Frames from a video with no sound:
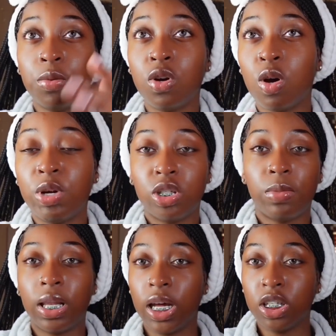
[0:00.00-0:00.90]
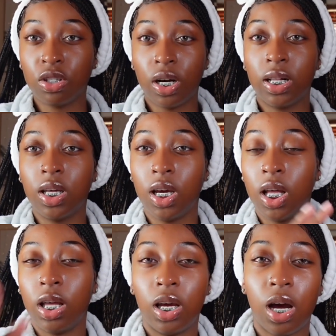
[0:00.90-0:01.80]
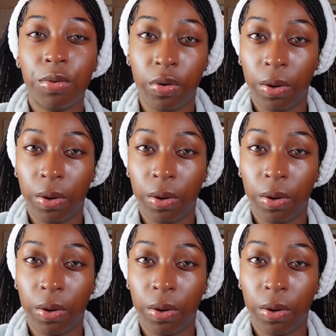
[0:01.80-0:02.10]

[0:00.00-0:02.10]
gonna go make sure my lashes are clean and then I'll be right